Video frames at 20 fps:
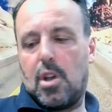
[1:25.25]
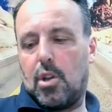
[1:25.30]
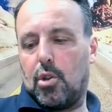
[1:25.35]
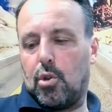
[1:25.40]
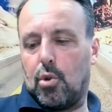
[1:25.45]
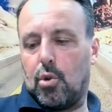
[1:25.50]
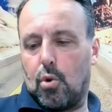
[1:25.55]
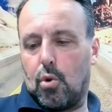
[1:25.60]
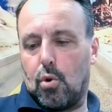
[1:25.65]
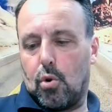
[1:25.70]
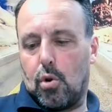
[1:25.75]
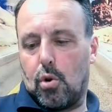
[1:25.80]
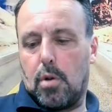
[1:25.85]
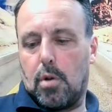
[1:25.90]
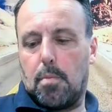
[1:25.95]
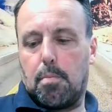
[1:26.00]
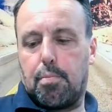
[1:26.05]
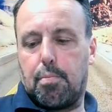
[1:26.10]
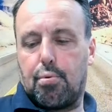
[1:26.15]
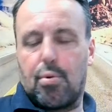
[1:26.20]
your
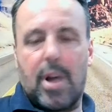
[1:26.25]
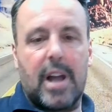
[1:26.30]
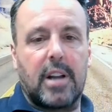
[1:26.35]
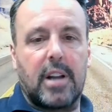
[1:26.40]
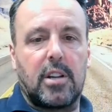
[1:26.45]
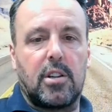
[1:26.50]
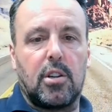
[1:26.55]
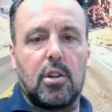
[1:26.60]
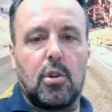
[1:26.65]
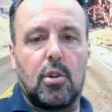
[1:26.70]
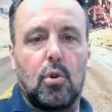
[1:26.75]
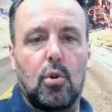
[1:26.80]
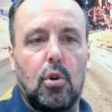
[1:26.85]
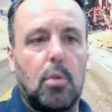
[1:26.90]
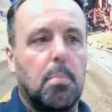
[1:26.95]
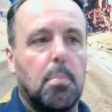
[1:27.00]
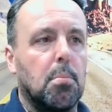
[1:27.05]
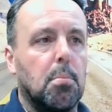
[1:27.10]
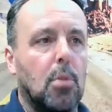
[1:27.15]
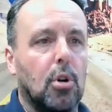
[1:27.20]
practical
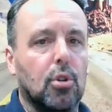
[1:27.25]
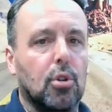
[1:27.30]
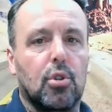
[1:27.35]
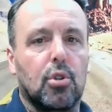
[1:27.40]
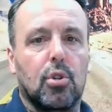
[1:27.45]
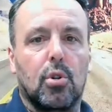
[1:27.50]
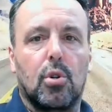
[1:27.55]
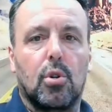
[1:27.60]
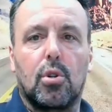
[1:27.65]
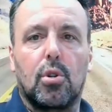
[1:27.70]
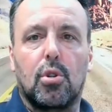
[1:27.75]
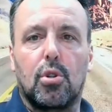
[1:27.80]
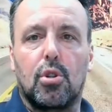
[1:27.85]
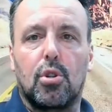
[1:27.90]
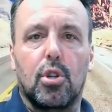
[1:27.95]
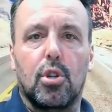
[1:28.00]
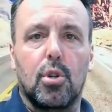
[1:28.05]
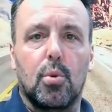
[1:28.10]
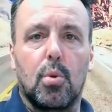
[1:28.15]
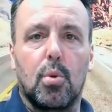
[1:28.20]
module
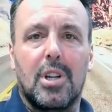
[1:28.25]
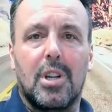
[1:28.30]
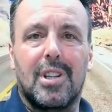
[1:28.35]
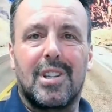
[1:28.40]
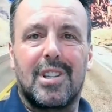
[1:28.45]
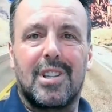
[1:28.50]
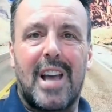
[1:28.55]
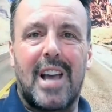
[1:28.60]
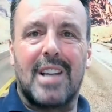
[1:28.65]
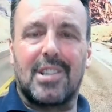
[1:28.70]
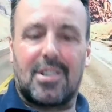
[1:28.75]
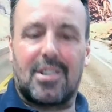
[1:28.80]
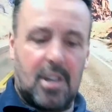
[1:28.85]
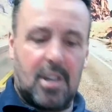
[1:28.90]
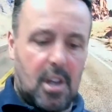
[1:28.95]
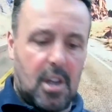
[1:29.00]
2 test.